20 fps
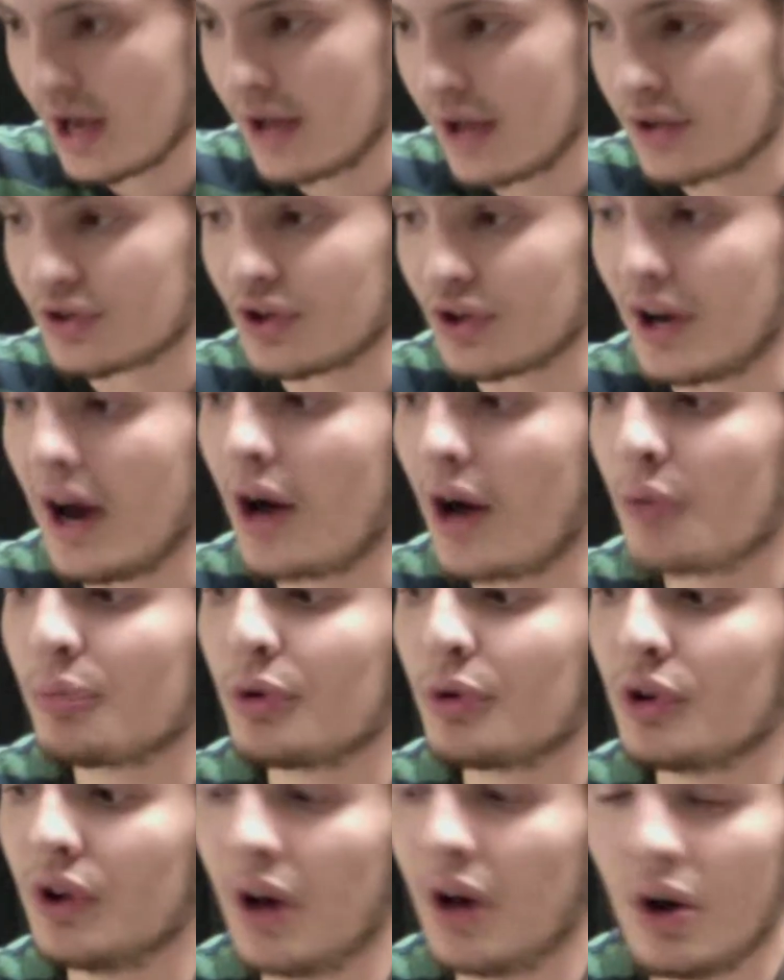So now I'm
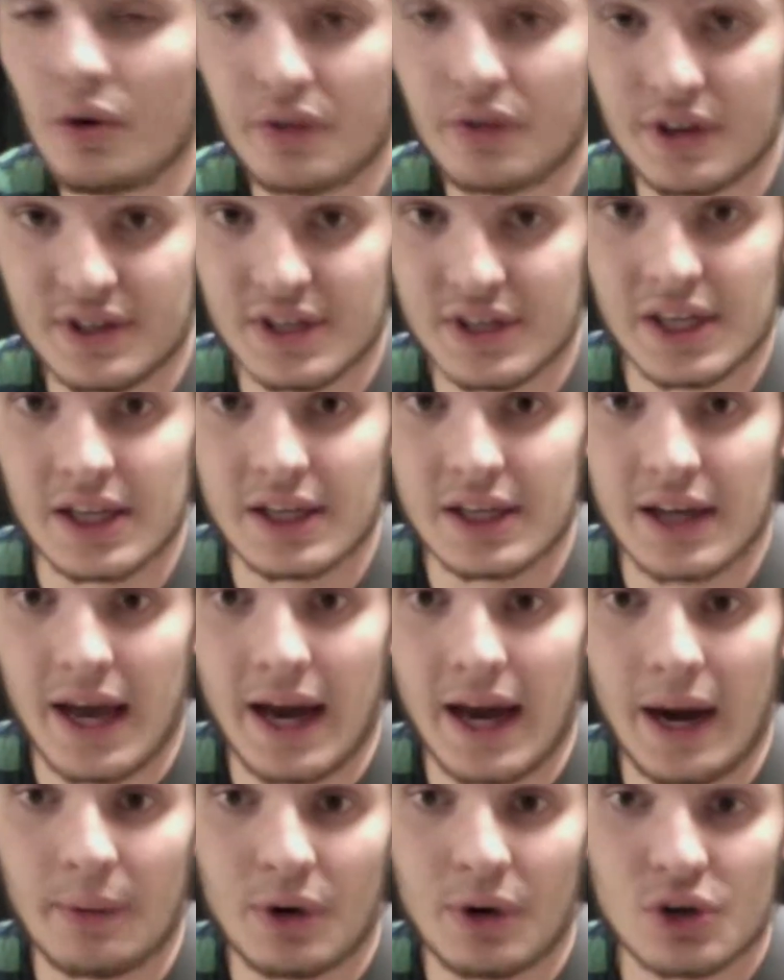below the D,
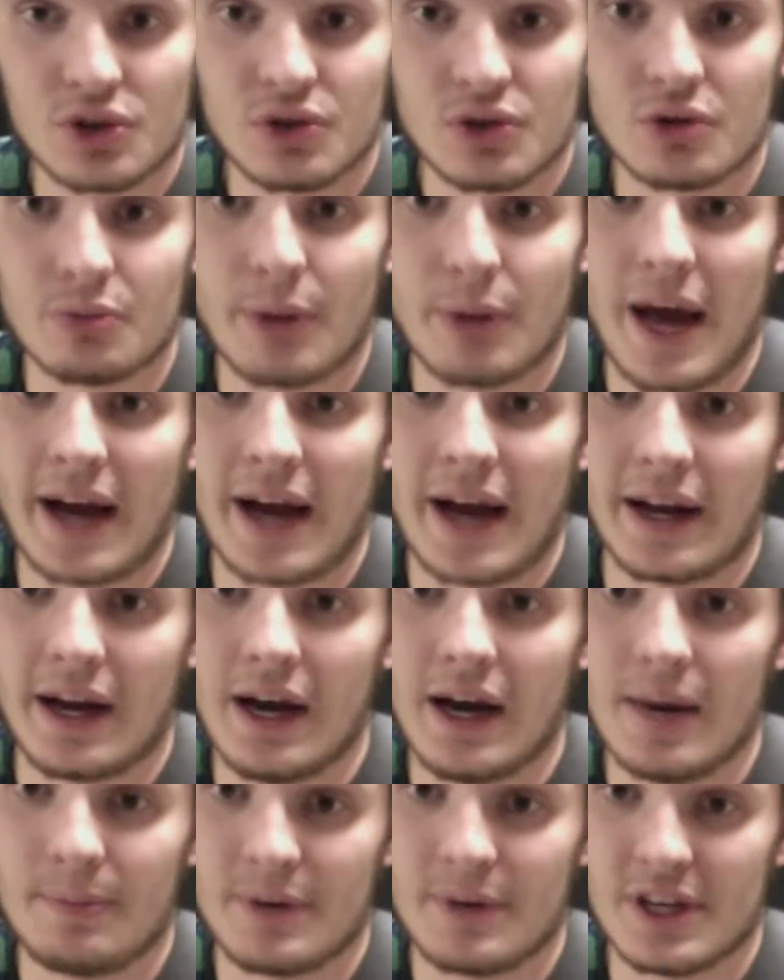and I'm going to tune back
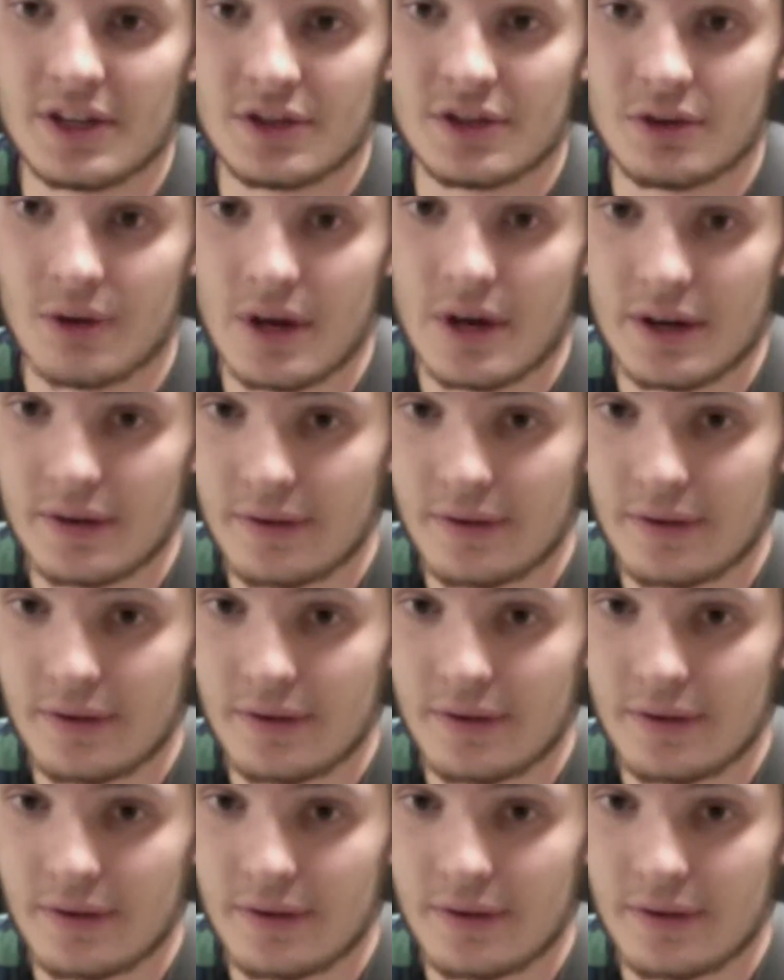up into it.